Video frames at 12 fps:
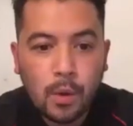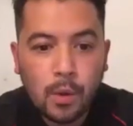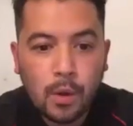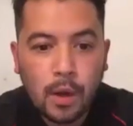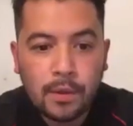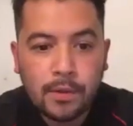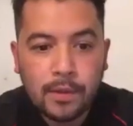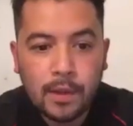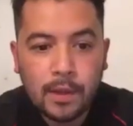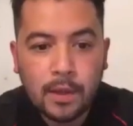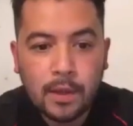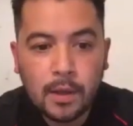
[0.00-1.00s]
I
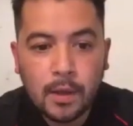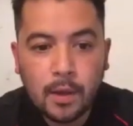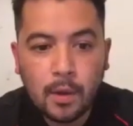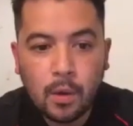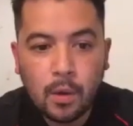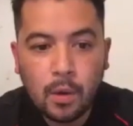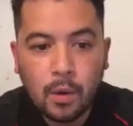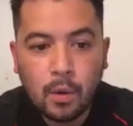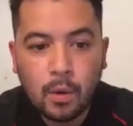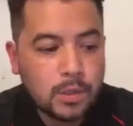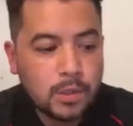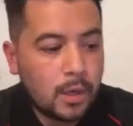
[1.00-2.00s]
think
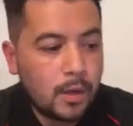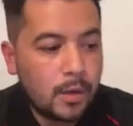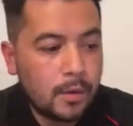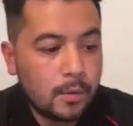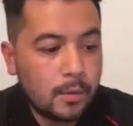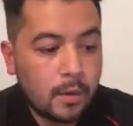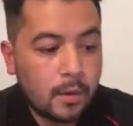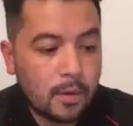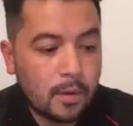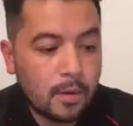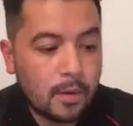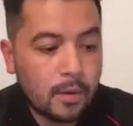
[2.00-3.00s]
also, well, it comes
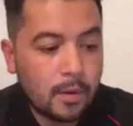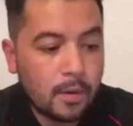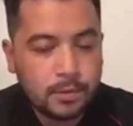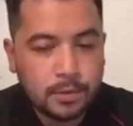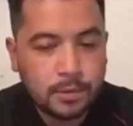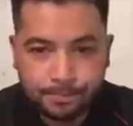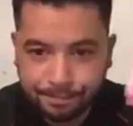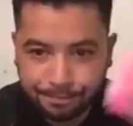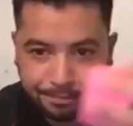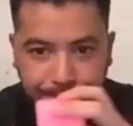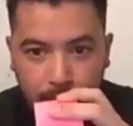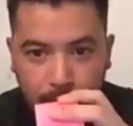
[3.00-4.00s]
in big rolls
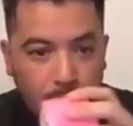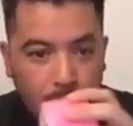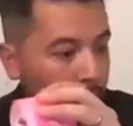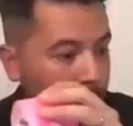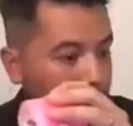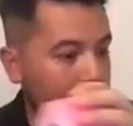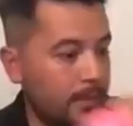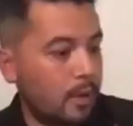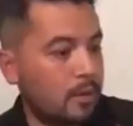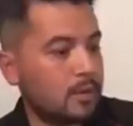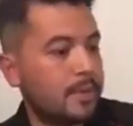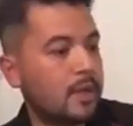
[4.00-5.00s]
or medium
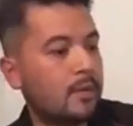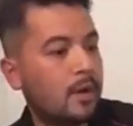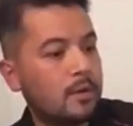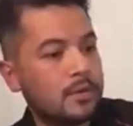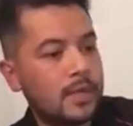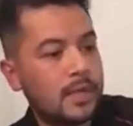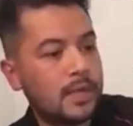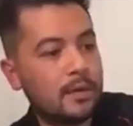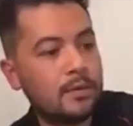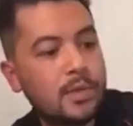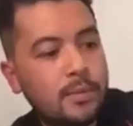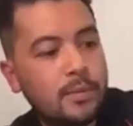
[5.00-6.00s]
rolls, bigger rolls, and
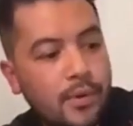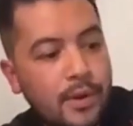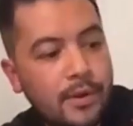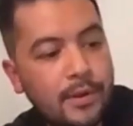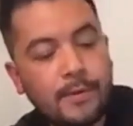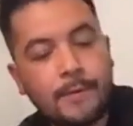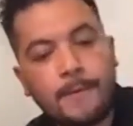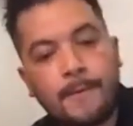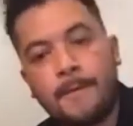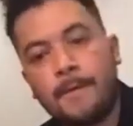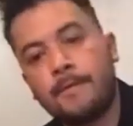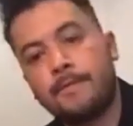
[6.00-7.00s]
also
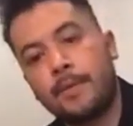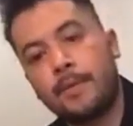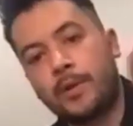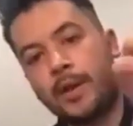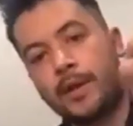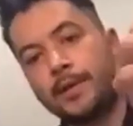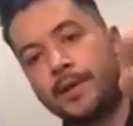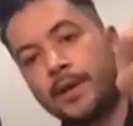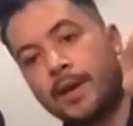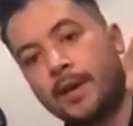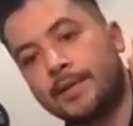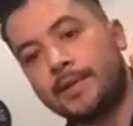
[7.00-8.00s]
pre-fabricated
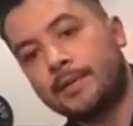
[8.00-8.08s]
cut